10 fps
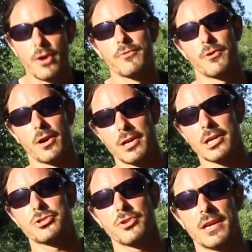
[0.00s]
for our
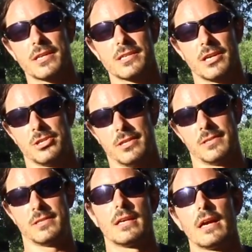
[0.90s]
next training session
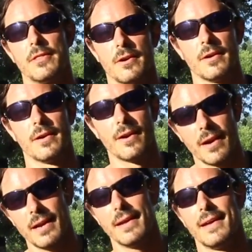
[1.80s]
together. All
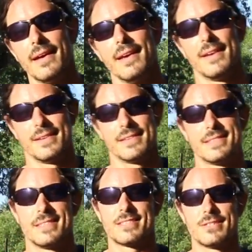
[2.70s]
right,
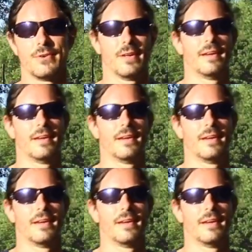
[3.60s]
see you soon.